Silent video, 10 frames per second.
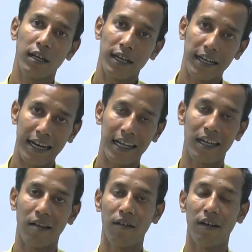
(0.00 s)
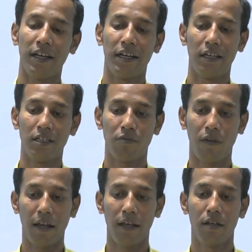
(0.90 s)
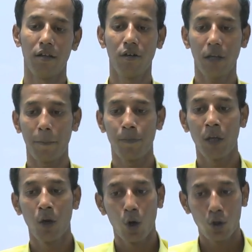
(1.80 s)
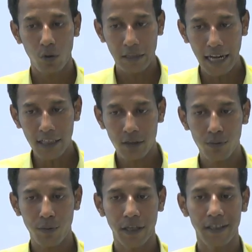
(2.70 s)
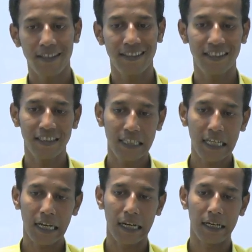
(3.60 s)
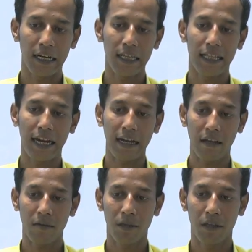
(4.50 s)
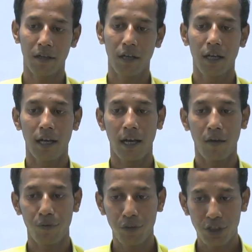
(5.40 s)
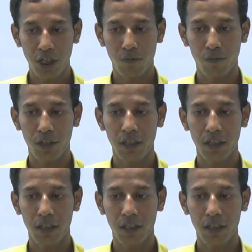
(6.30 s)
get level netlist file. Okay. So, that is why this DC Ultra that are being featured with